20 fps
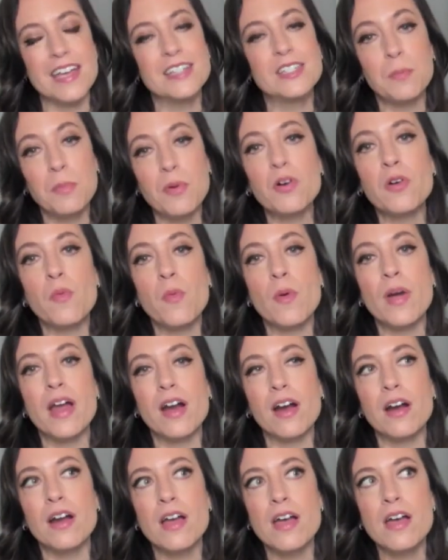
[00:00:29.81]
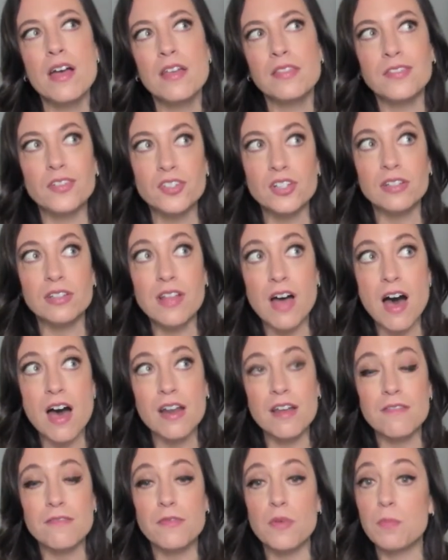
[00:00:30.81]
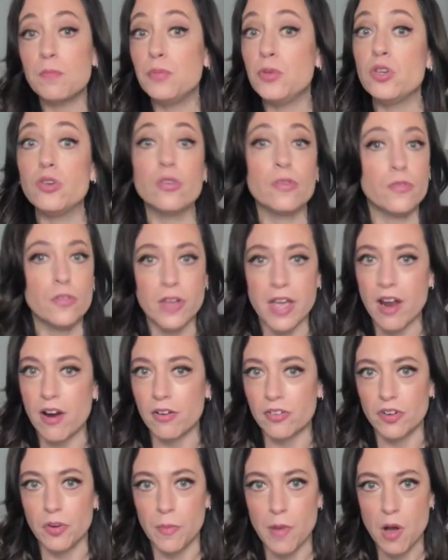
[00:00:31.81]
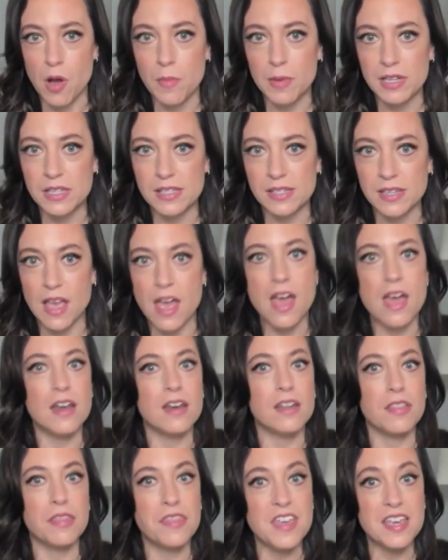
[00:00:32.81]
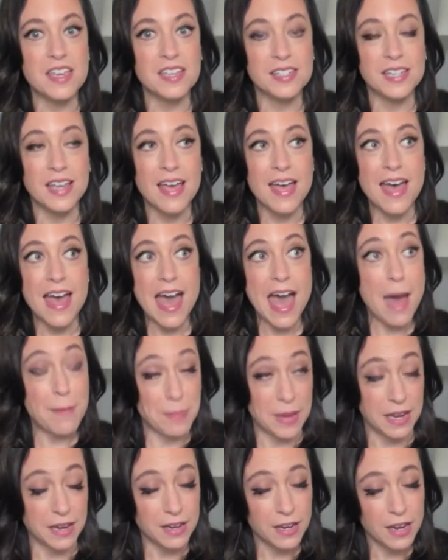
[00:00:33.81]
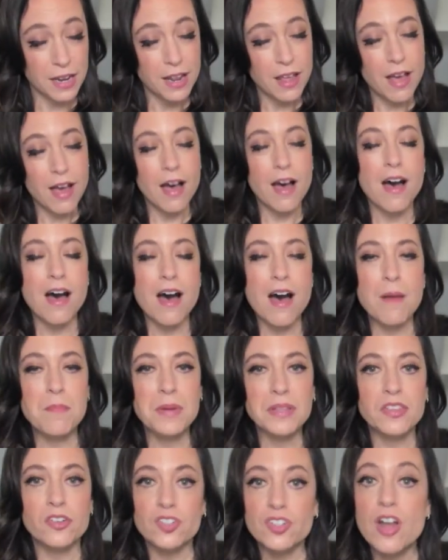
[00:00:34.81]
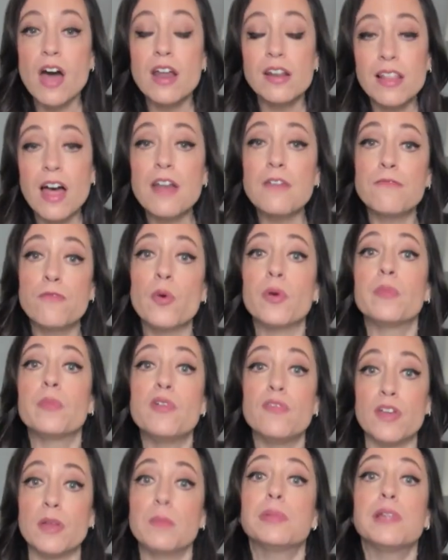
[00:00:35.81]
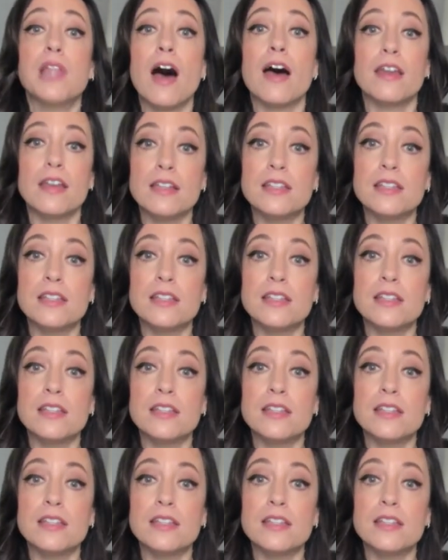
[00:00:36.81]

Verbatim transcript: It's a book where there's a lot of beautiful character moments and things happen, but there's not a lot of forward-moving plot.